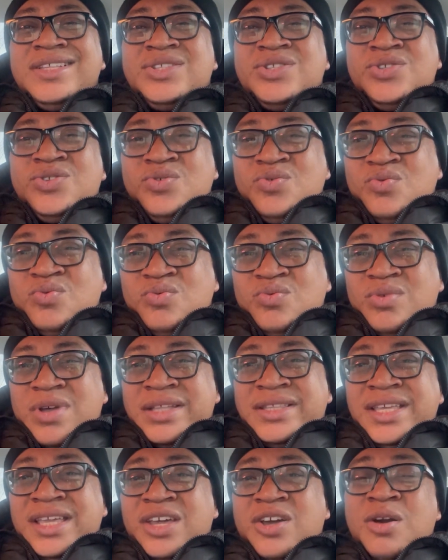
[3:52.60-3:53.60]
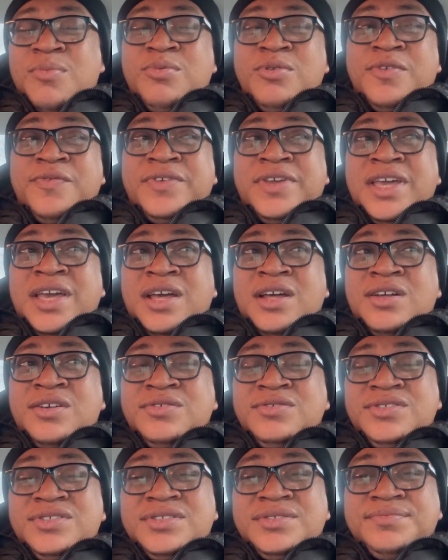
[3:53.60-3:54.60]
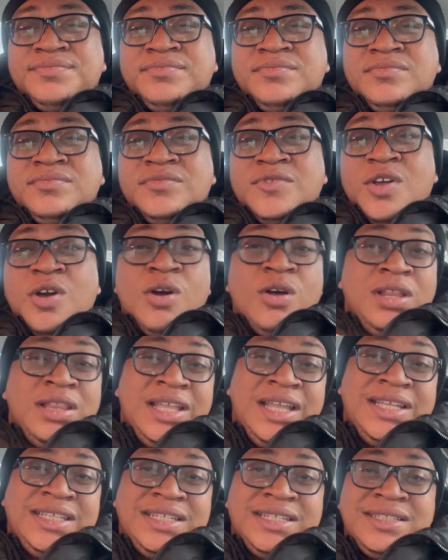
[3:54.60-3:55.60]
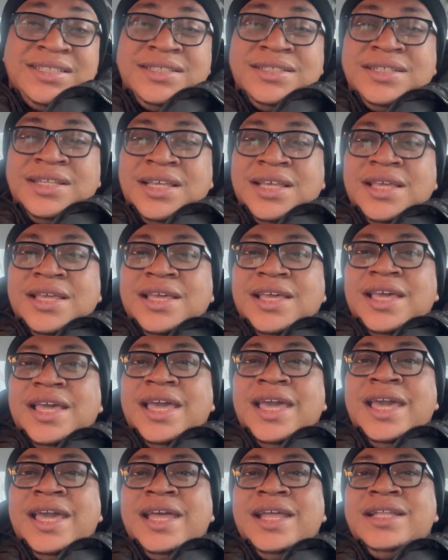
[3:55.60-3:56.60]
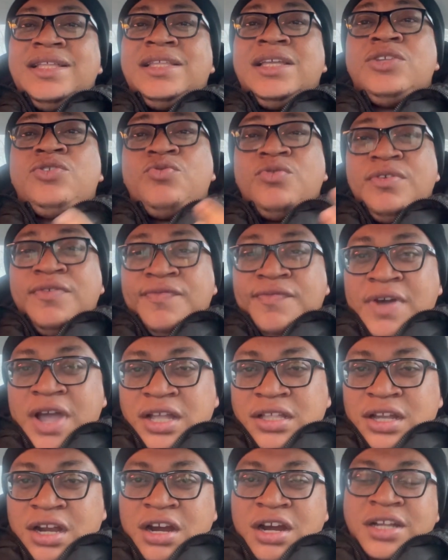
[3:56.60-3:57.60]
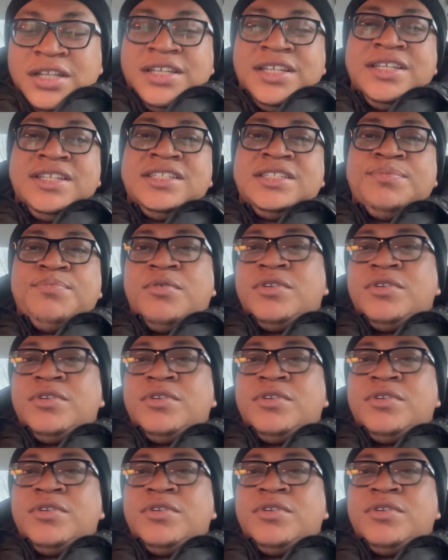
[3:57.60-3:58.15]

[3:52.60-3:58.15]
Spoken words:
I think a couple of girls or ladies, and they do invite artists.